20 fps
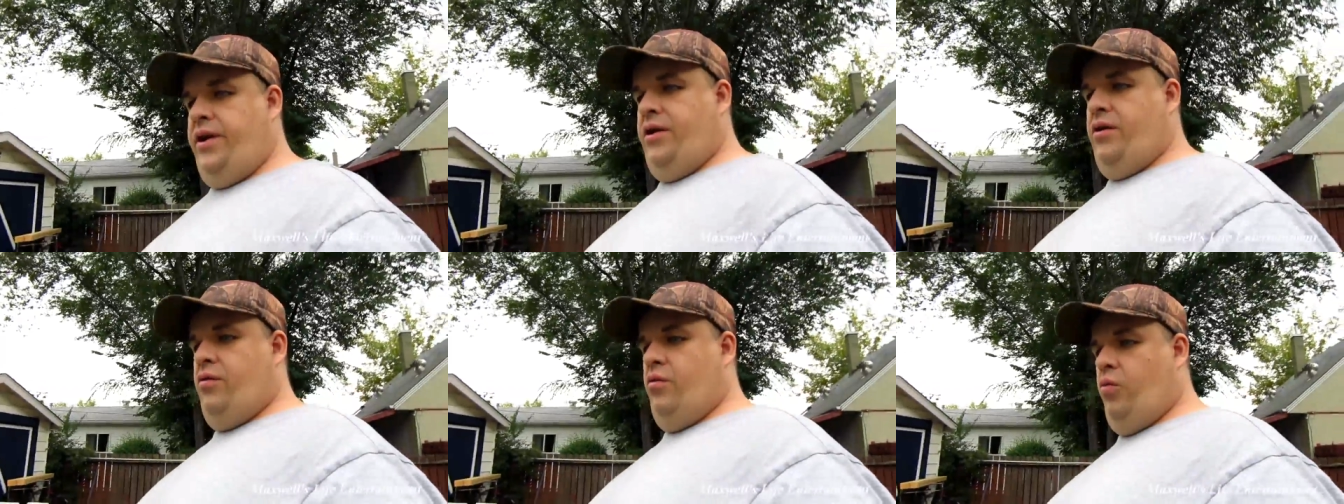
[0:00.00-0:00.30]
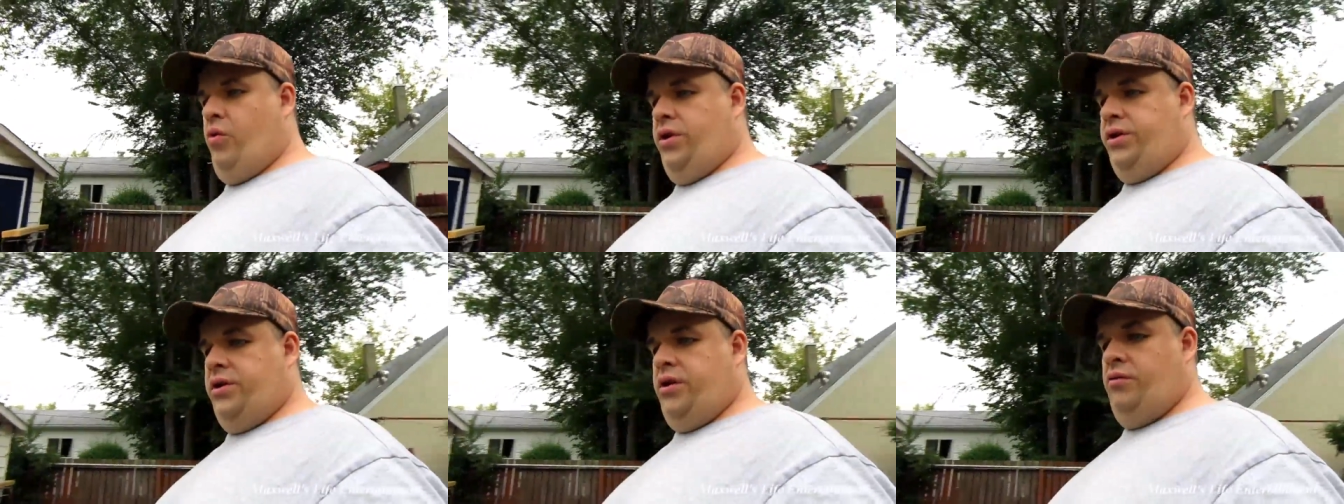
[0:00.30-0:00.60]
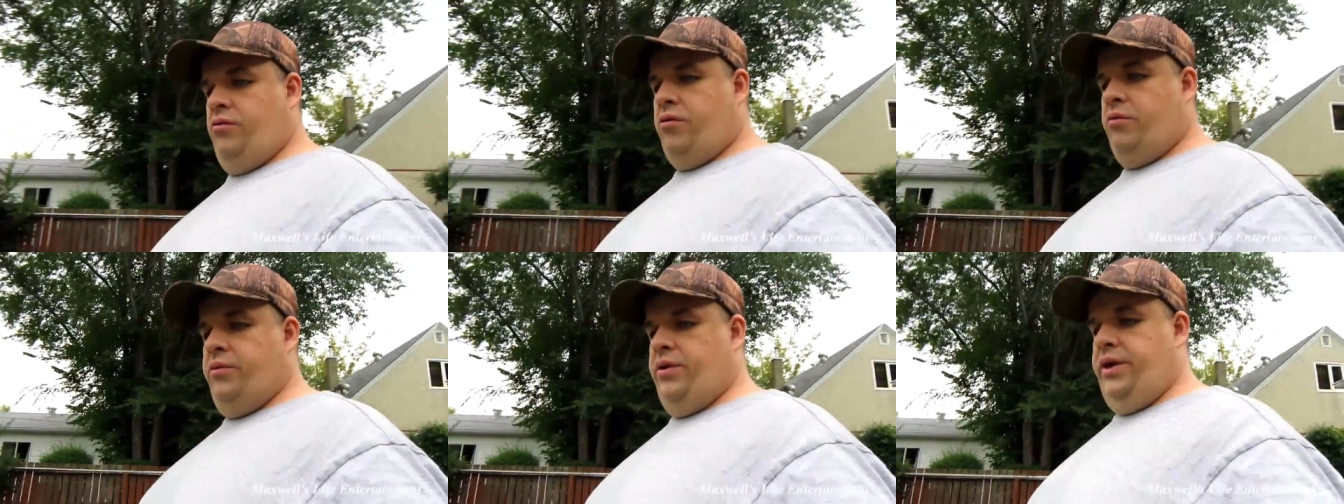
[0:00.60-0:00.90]
out what the
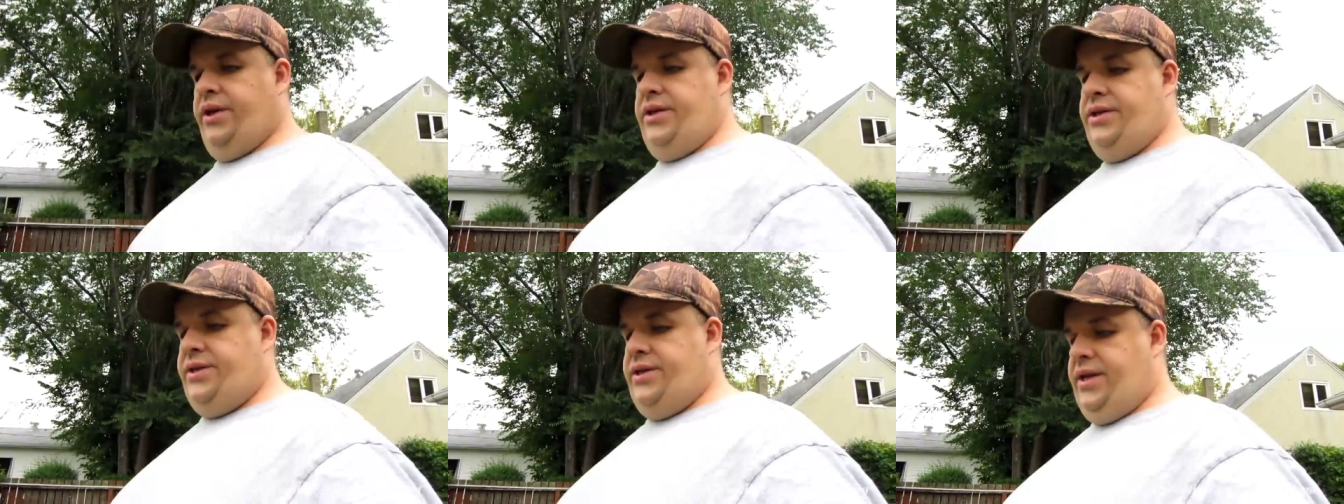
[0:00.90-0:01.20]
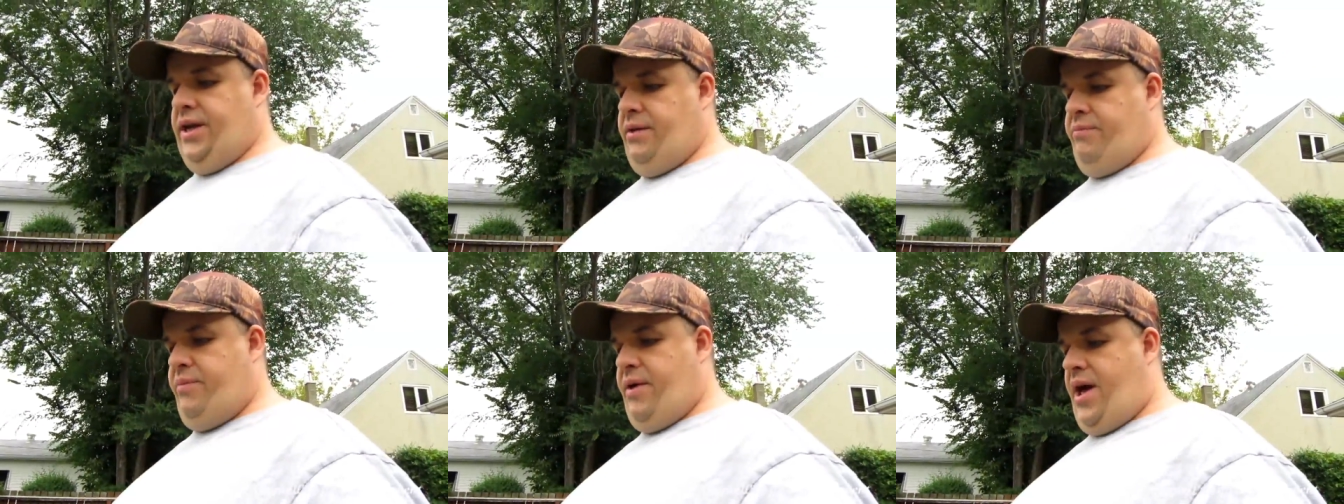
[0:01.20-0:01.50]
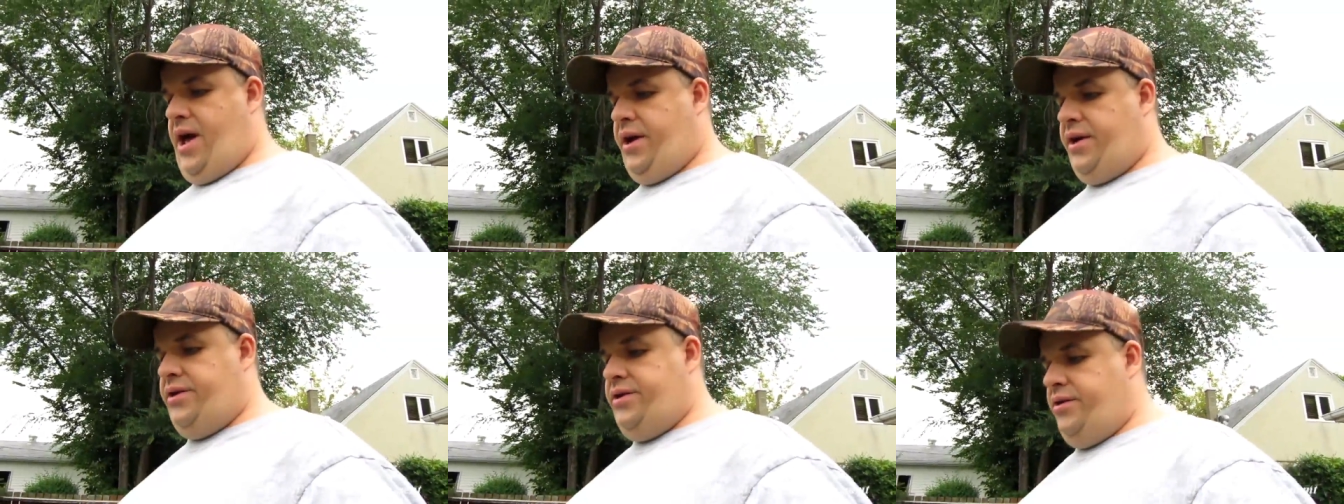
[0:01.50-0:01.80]
normal is to get
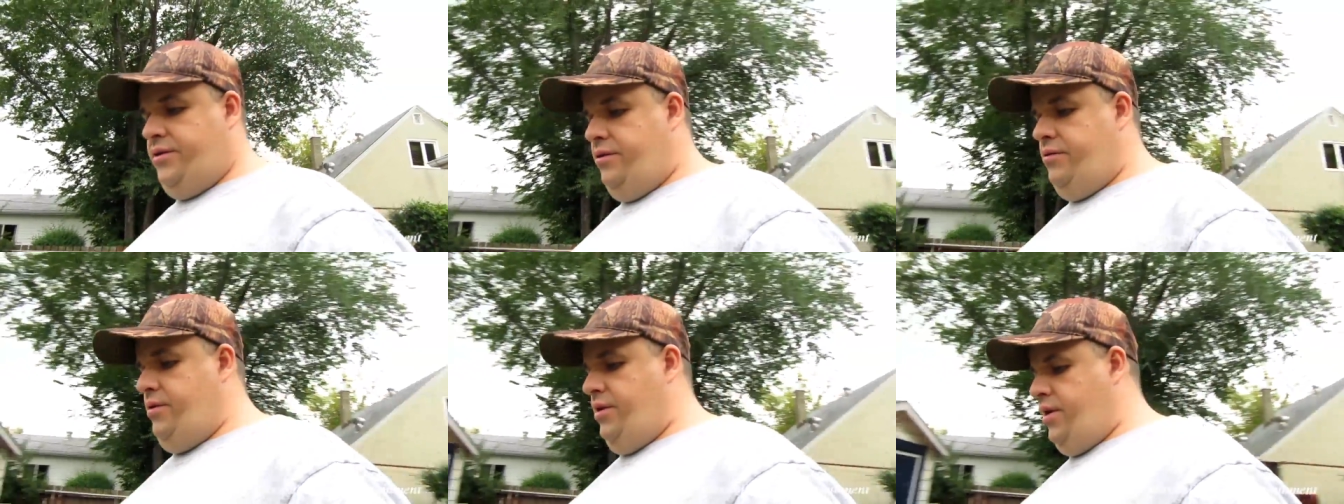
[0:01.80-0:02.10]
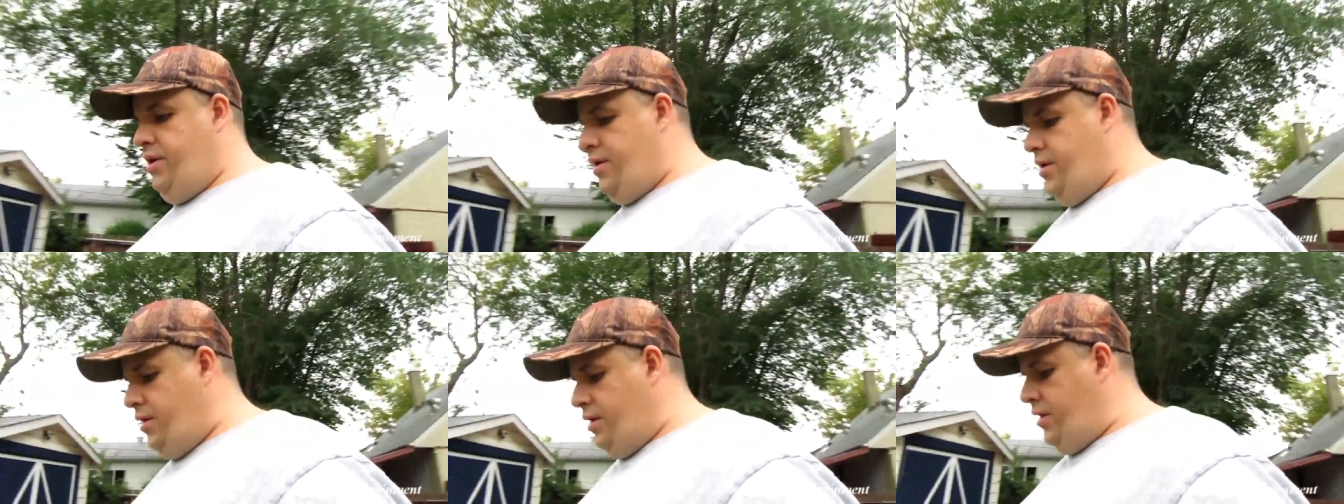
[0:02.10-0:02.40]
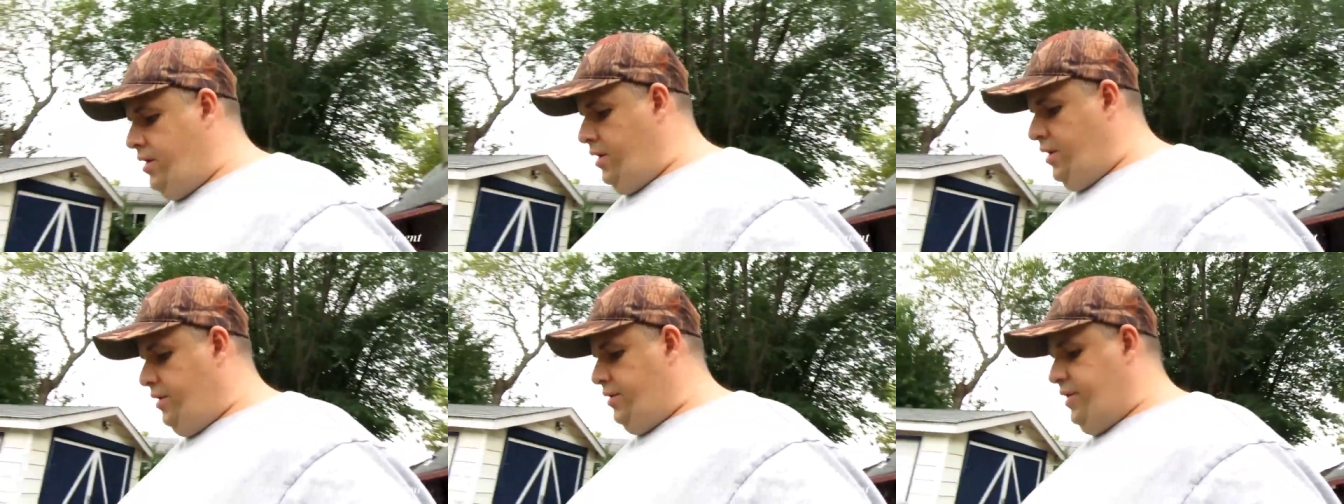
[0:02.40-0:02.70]
back to and
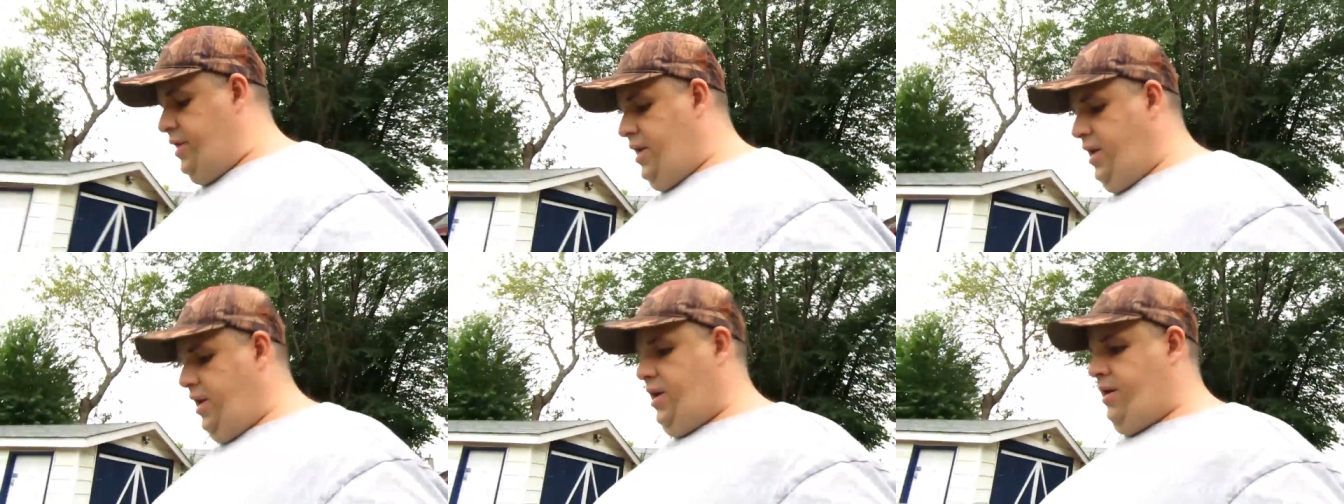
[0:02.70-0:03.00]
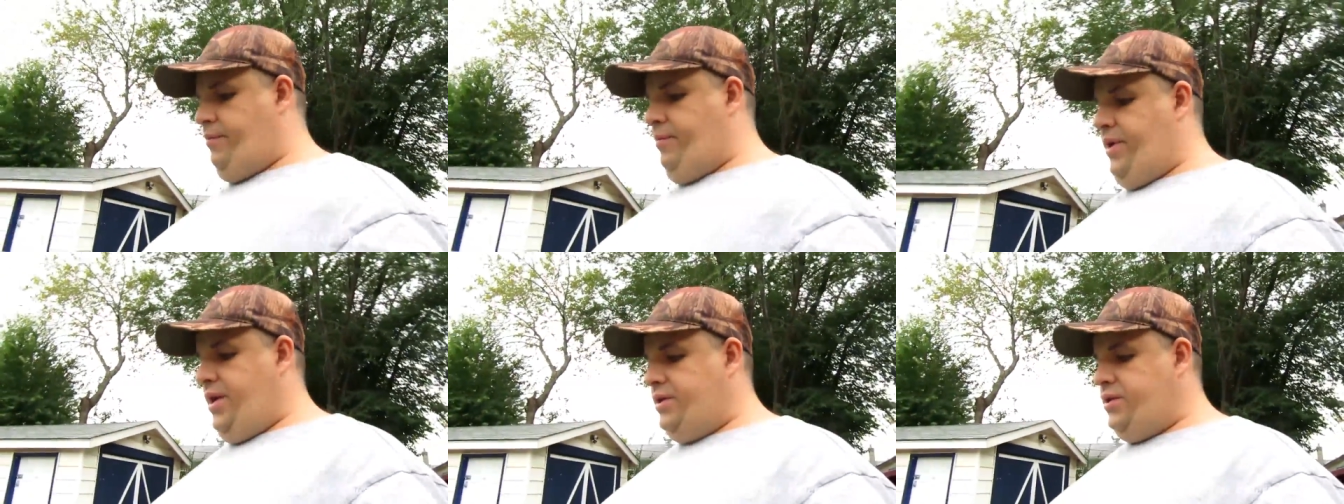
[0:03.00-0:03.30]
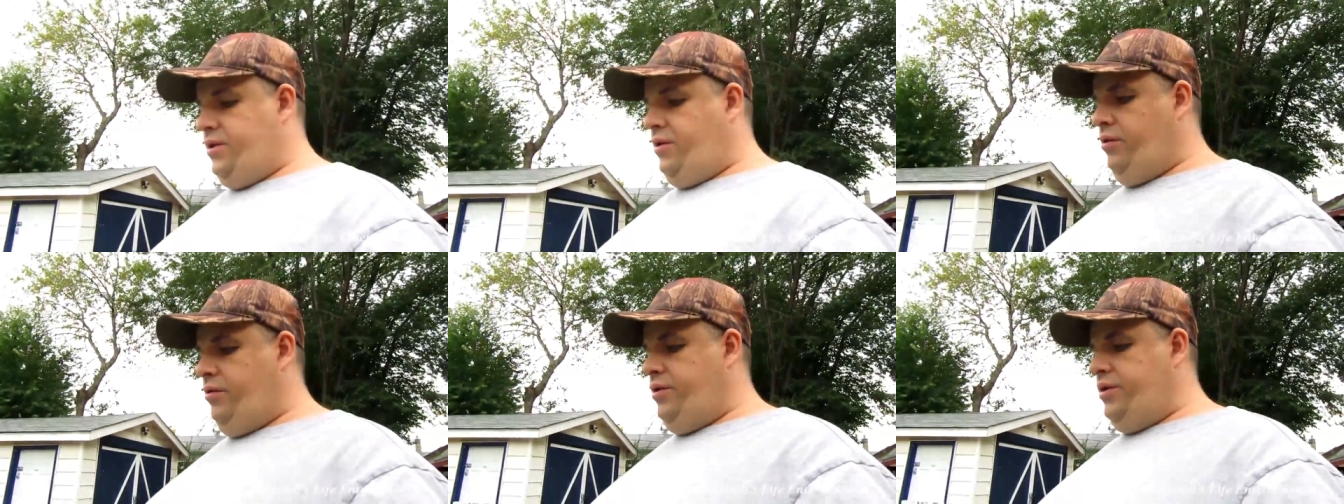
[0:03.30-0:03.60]
the uh,
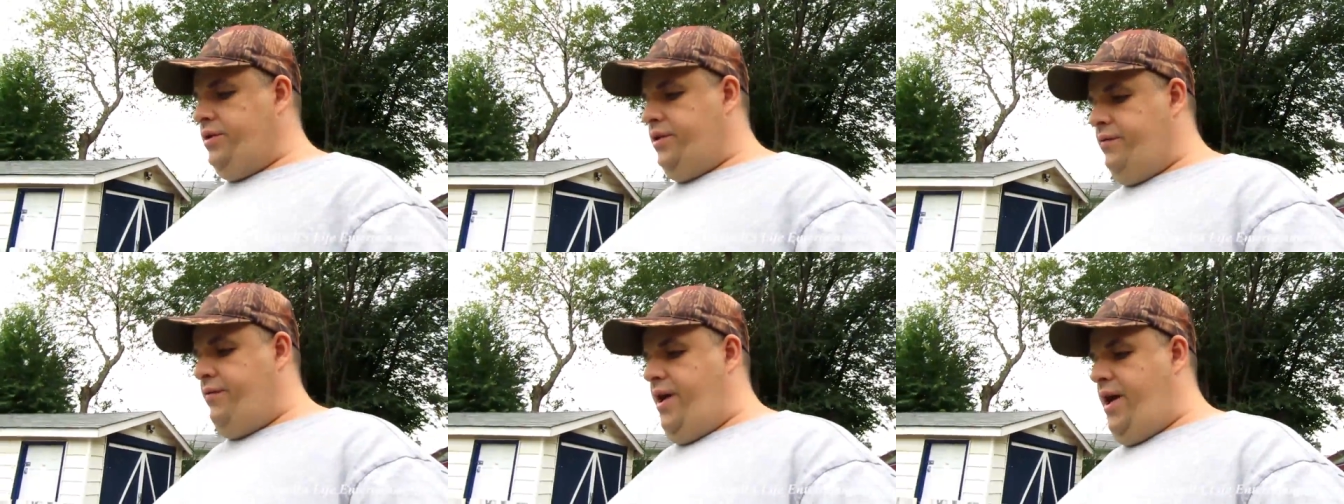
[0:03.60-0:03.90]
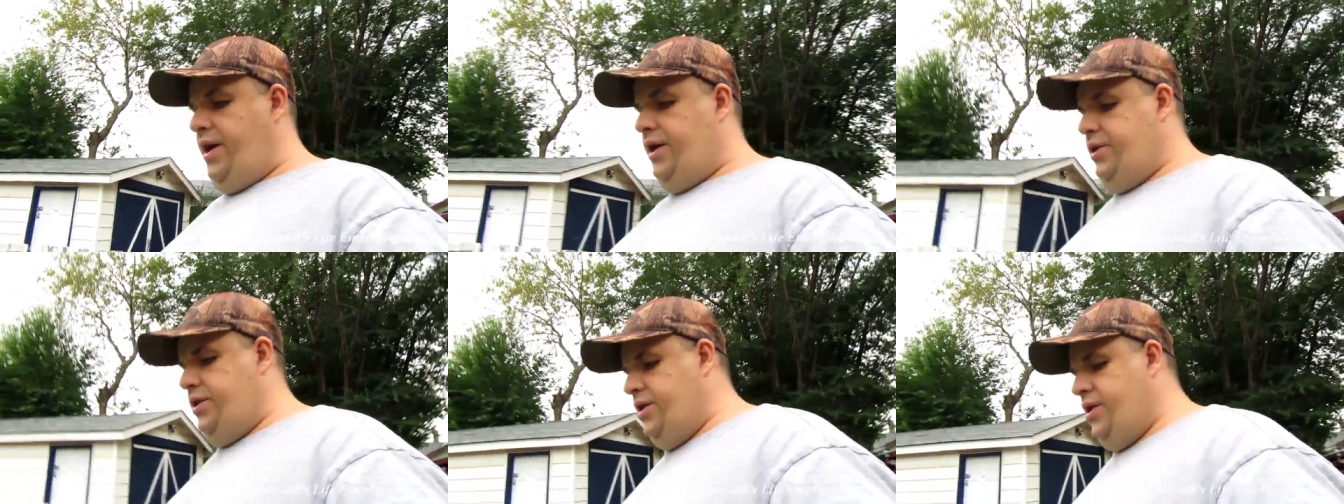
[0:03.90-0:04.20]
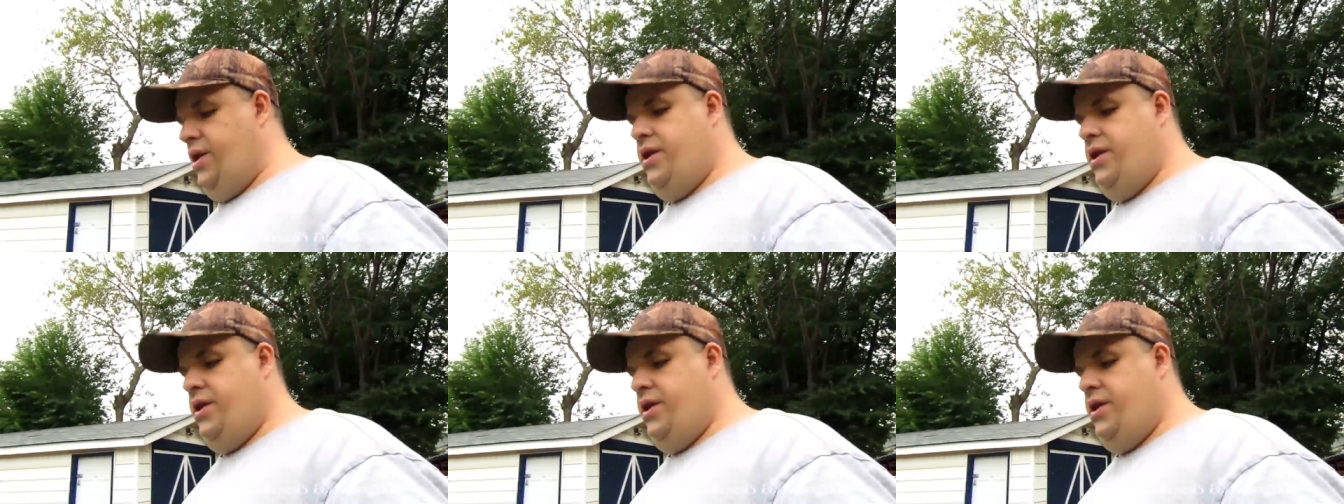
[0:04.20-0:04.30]
best course of action.